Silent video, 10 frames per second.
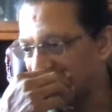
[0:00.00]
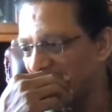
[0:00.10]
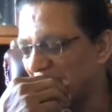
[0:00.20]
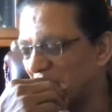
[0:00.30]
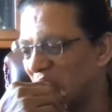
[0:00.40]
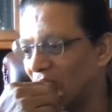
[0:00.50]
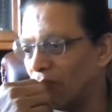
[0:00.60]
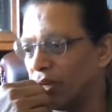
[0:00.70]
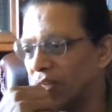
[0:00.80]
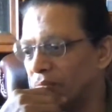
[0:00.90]
teach Devi
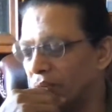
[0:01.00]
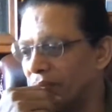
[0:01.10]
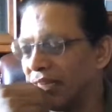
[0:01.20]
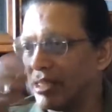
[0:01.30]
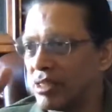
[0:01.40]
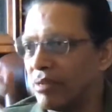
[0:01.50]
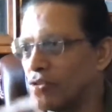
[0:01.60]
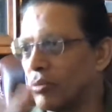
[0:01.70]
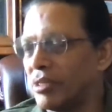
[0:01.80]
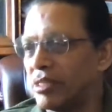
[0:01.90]
Mahatmyam, I'm
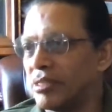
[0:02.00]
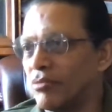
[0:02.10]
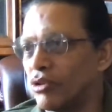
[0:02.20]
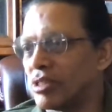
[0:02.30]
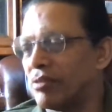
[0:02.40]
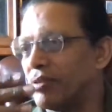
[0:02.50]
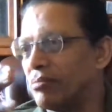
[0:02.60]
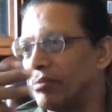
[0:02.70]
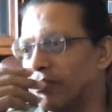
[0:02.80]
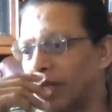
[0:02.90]
going to be teaching more stuff
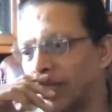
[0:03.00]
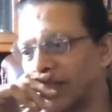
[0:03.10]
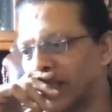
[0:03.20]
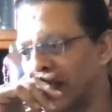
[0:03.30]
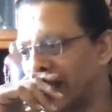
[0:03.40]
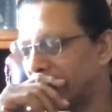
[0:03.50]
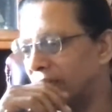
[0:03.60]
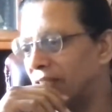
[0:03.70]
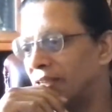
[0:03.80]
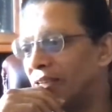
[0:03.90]
in many other areas.
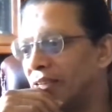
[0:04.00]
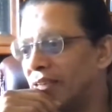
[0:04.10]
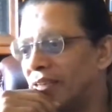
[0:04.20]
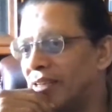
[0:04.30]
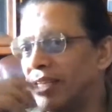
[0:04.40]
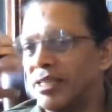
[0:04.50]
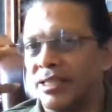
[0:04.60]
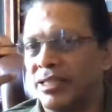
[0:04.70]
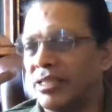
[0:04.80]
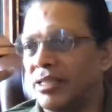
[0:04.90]

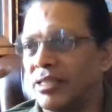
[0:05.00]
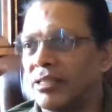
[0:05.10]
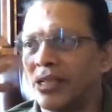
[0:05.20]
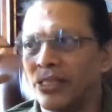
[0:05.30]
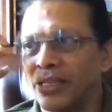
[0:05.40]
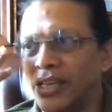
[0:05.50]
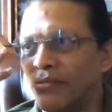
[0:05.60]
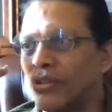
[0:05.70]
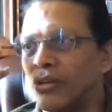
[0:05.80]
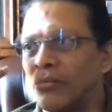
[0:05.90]
The thing that
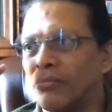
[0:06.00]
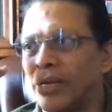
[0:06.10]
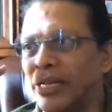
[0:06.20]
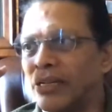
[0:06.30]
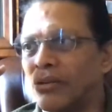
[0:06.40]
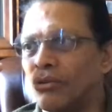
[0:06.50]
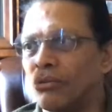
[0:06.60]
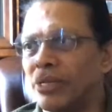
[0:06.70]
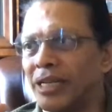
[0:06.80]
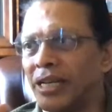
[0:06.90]
keeps your mind
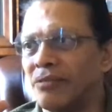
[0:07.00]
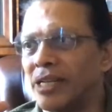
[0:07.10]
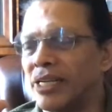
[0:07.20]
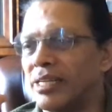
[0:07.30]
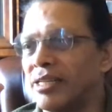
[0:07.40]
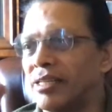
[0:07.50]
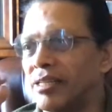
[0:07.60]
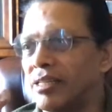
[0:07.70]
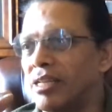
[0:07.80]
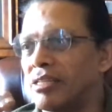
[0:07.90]
cool and level-headed
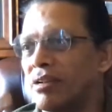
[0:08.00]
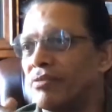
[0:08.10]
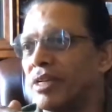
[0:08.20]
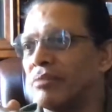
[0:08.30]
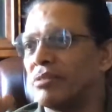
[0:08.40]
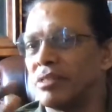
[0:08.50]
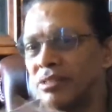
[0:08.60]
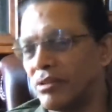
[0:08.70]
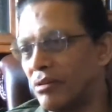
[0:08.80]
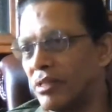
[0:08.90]
in these tough times
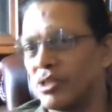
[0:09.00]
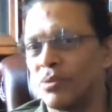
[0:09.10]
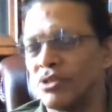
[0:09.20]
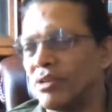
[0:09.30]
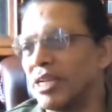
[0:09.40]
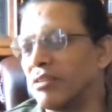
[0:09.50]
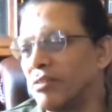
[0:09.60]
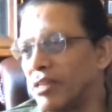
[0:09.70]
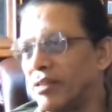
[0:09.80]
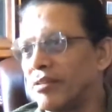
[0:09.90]
is all the spiritual activity.